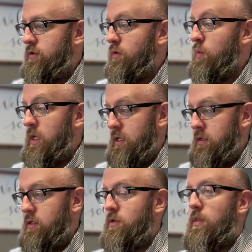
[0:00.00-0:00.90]
to the
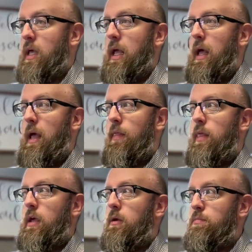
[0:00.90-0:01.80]
wind so they,
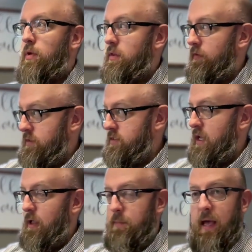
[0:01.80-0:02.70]
they could put the
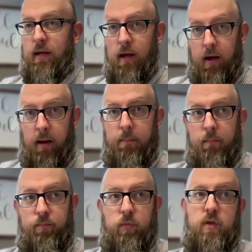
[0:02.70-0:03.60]
sail back up
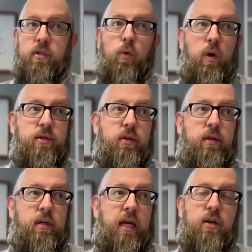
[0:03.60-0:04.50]
because there wasn't
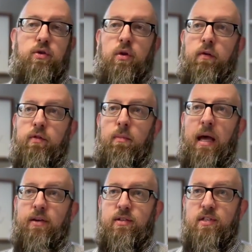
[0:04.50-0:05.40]
the danger of the
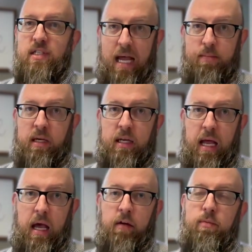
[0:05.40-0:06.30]
mast snapping in
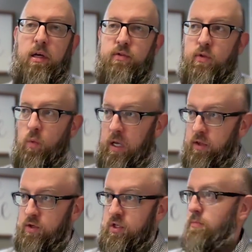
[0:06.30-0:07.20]
half because of the weight
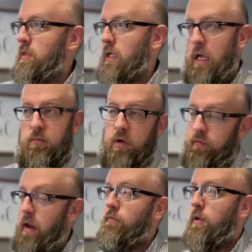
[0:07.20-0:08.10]
of the ship. They'd gotten rid of
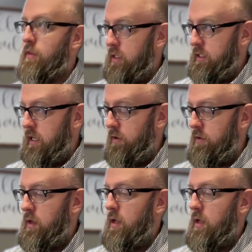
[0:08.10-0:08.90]
everything now.